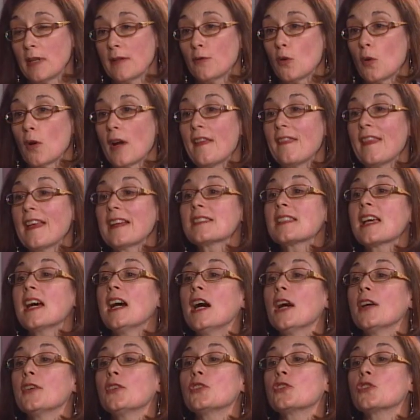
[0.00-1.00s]
of four. And that's
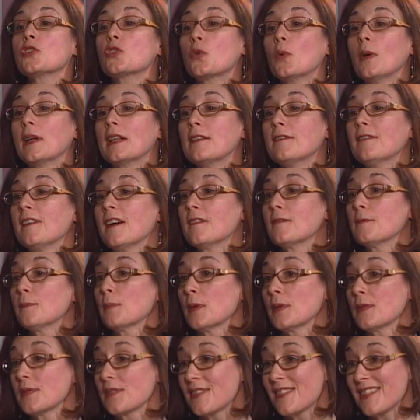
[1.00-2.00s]

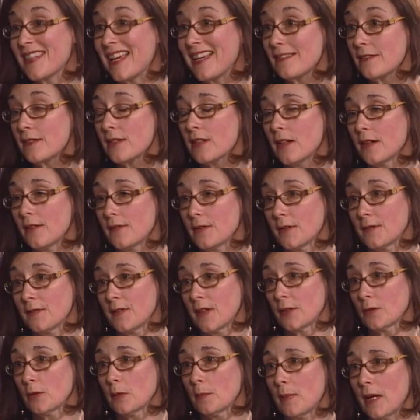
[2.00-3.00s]
125% of the
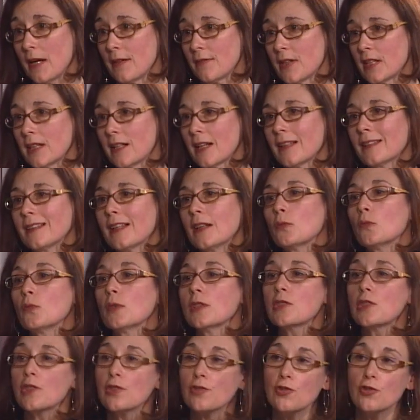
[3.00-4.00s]
federal poverty guideline,
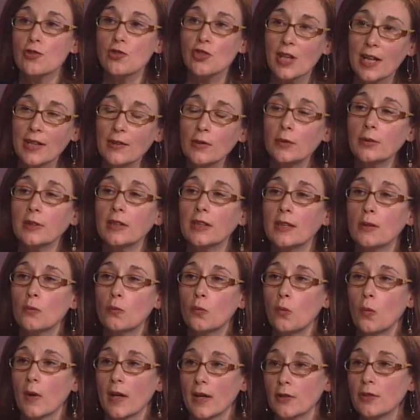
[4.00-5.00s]
which is generally
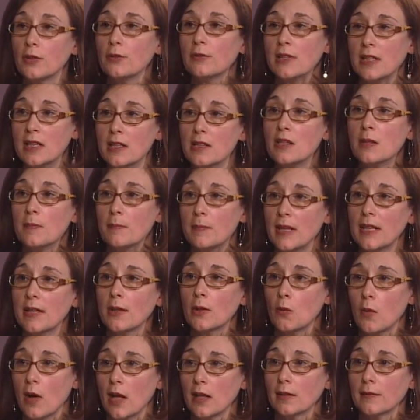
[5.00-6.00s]
where you need to be
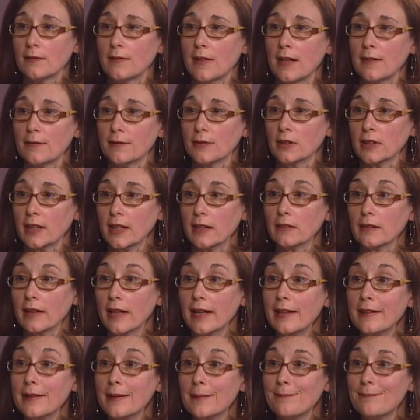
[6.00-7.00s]
to qualify for legal
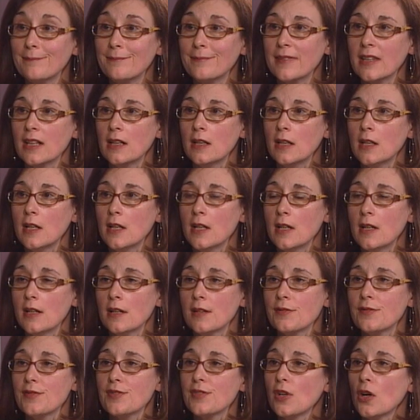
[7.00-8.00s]
aid. Mm-hmm.
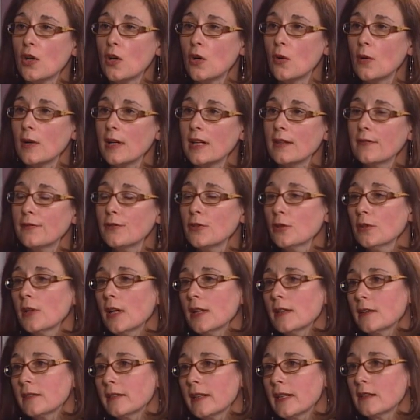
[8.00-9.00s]
So if you're
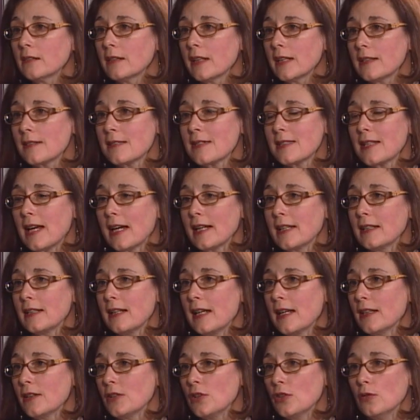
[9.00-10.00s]
on the legal aid site
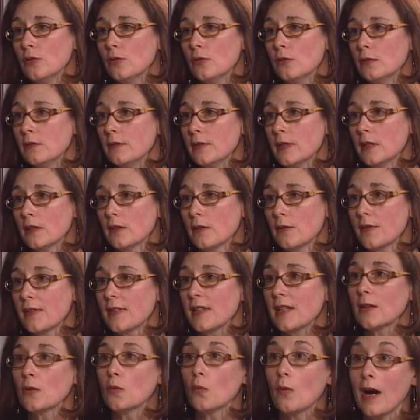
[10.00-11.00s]
and you, you know,
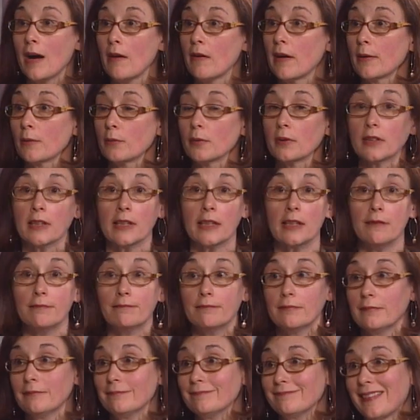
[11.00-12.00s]
think, wow, I really
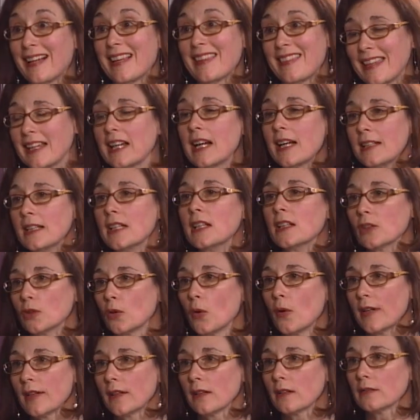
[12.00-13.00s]
I think I need a
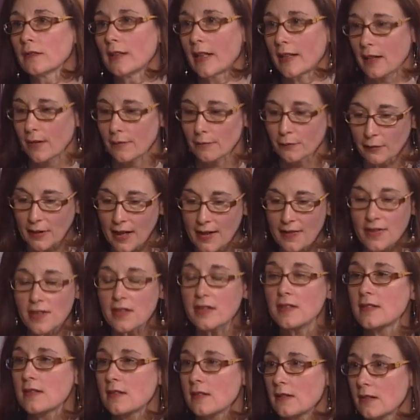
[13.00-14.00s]
lawyer. Like I've read
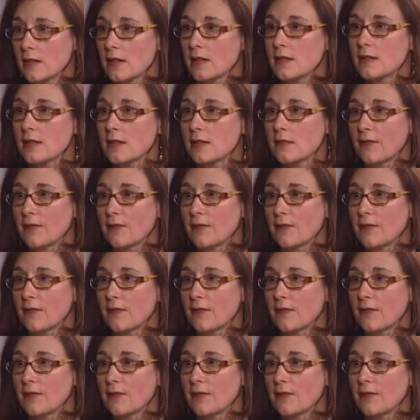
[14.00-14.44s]
this this